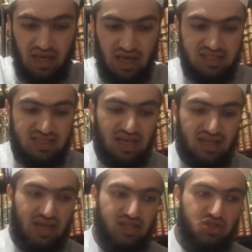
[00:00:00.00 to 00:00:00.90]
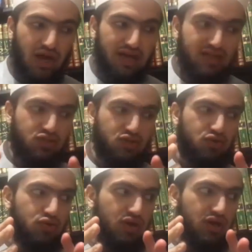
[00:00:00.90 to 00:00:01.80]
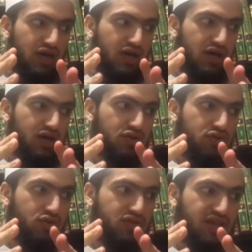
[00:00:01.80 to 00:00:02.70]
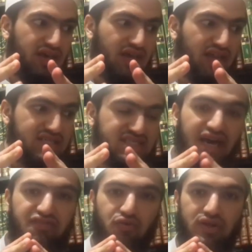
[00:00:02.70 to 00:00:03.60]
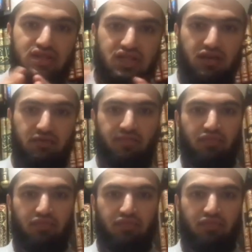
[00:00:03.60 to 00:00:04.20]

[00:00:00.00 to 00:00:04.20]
is that they try to, uh, you know, they get excited for one day